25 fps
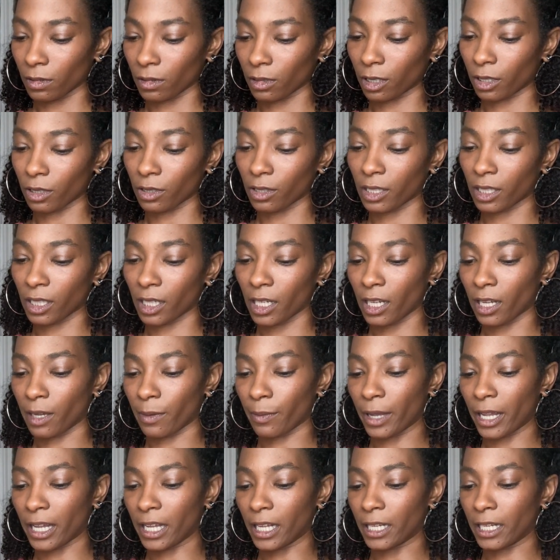So see, I'm
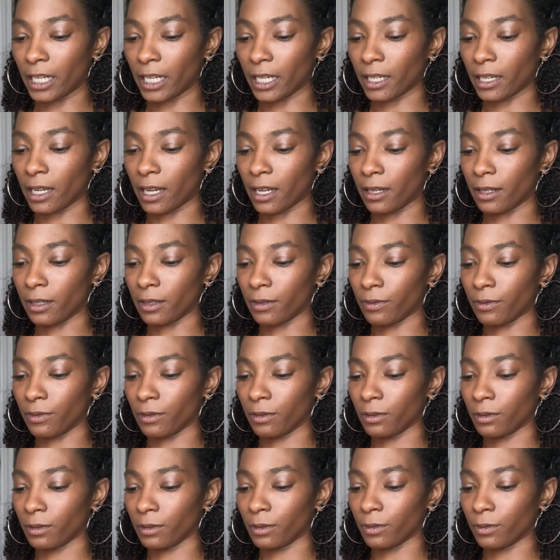making it kind of
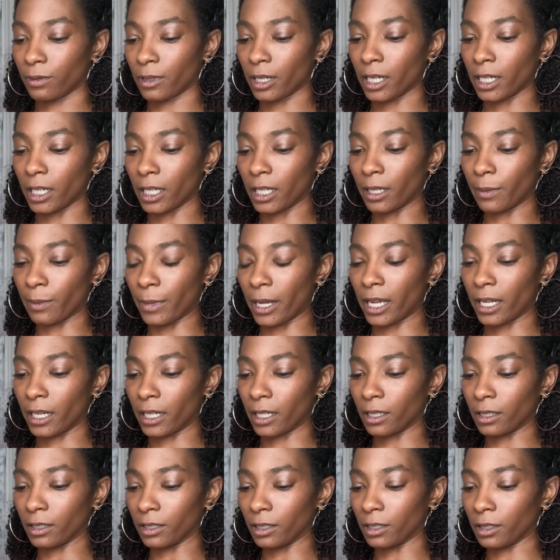runny. I'm
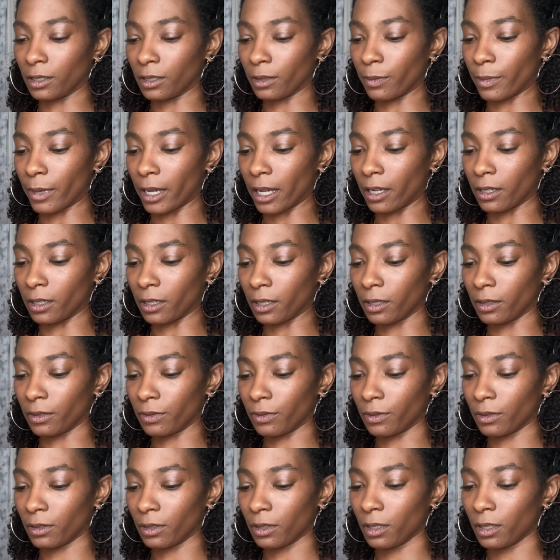adding a good amount of
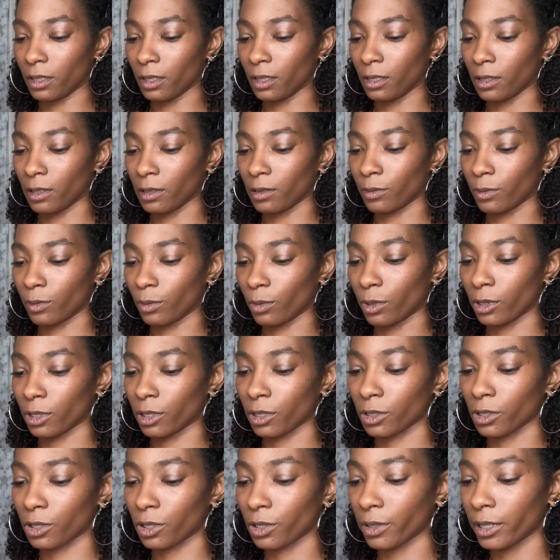
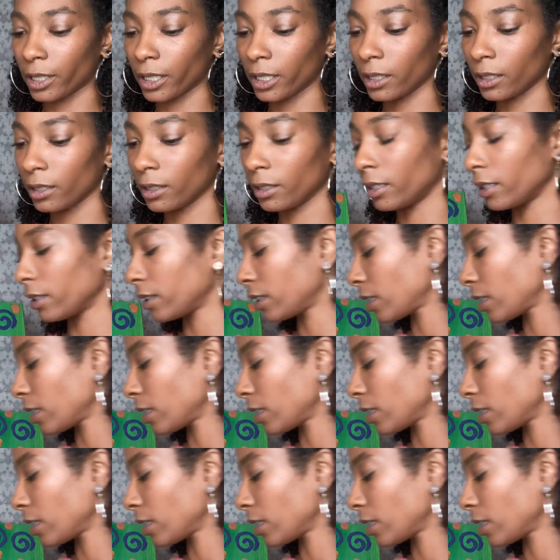water to it. I